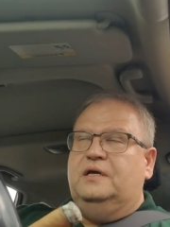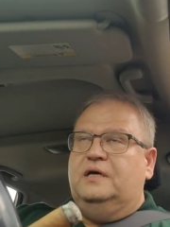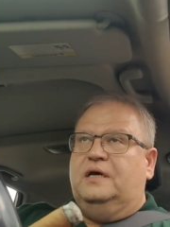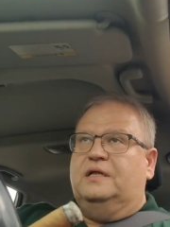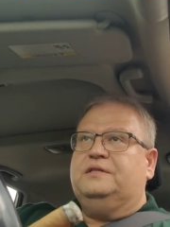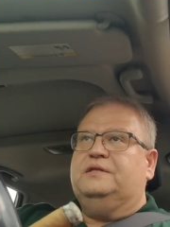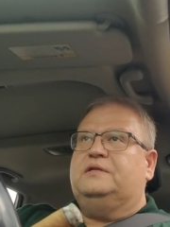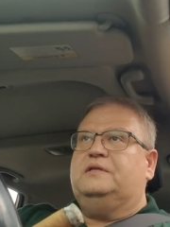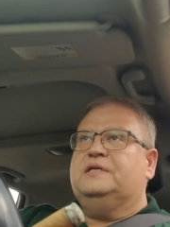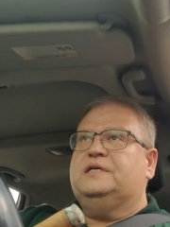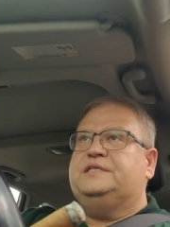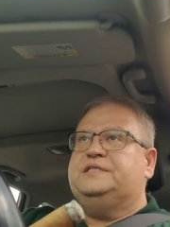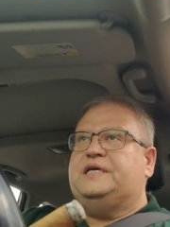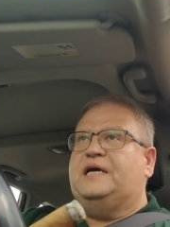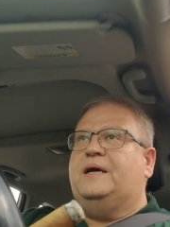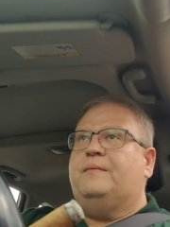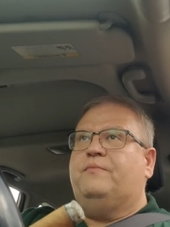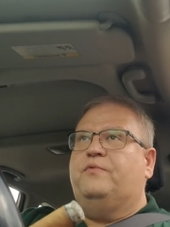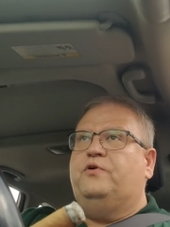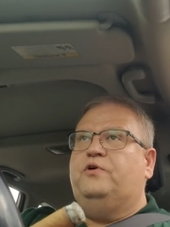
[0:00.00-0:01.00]
a little
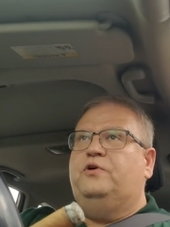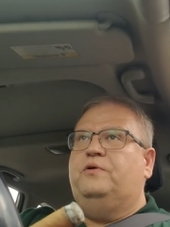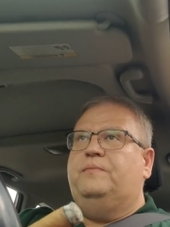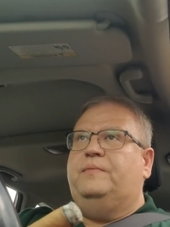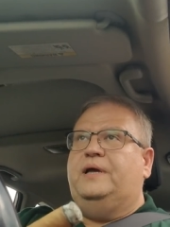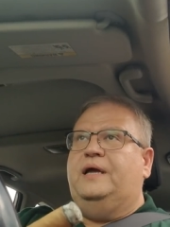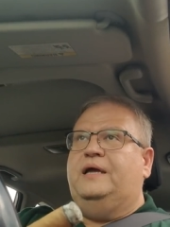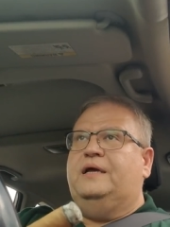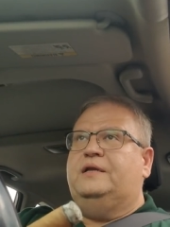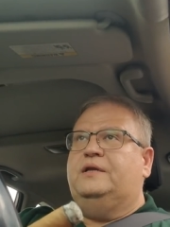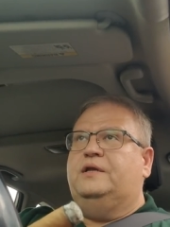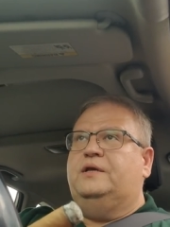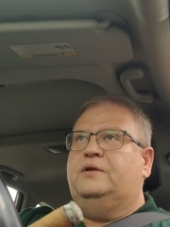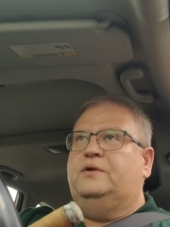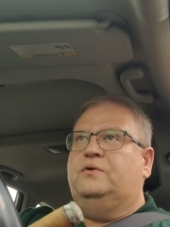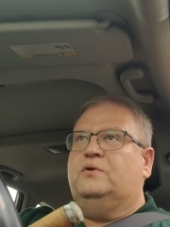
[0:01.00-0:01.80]
exam room, and